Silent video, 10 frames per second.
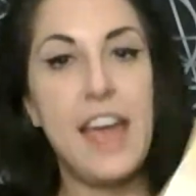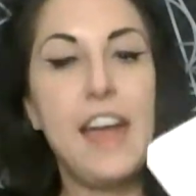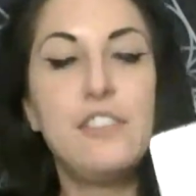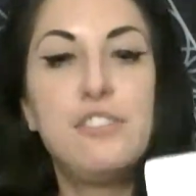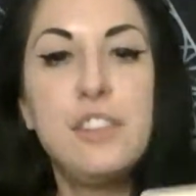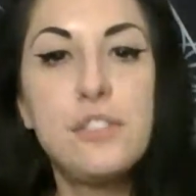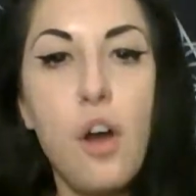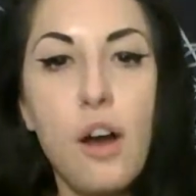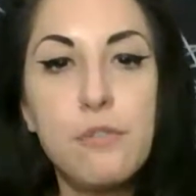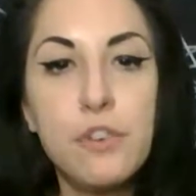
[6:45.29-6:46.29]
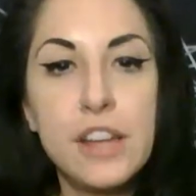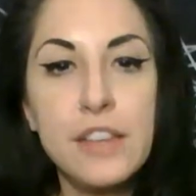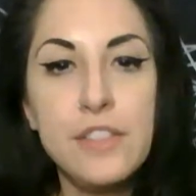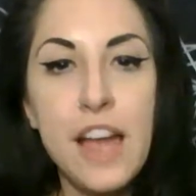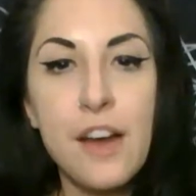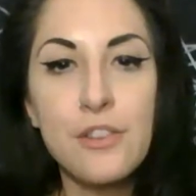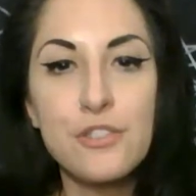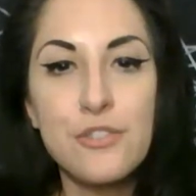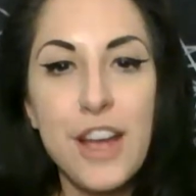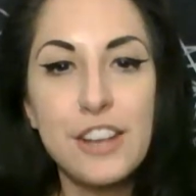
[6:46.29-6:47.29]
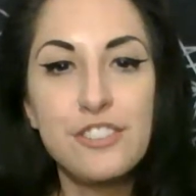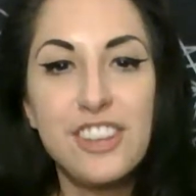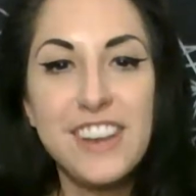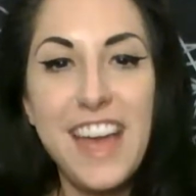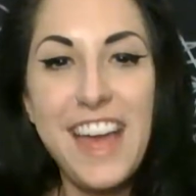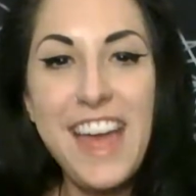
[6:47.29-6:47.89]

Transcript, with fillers: and she's off looking the other direction.